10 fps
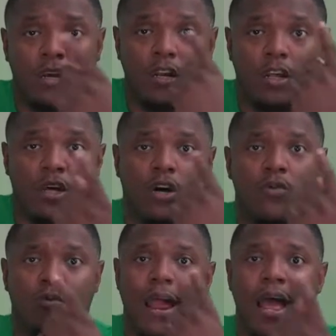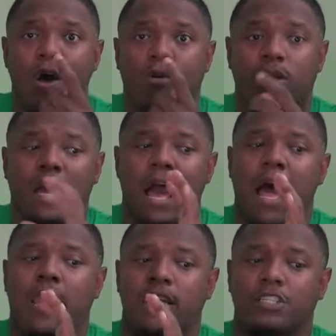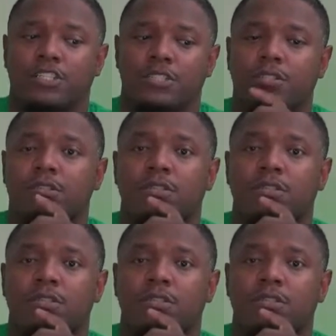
Look around college.